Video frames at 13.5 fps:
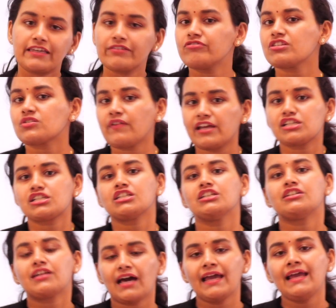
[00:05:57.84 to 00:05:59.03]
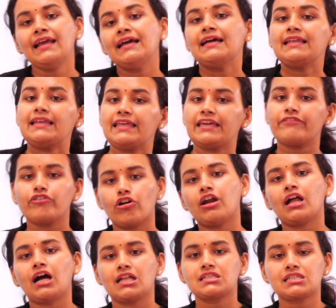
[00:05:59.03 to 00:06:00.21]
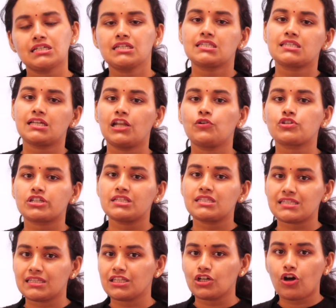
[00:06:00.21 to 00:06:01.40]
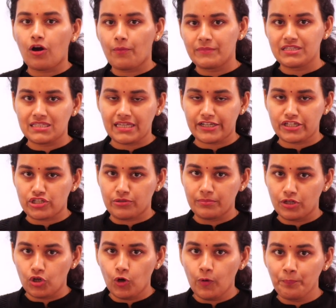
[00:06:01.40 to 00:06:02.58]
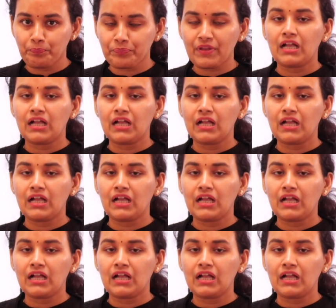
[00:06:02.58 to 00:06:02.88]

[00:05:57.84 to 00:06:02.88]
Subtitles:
Give this question a try. Leave your answers, solutions in the comment section below.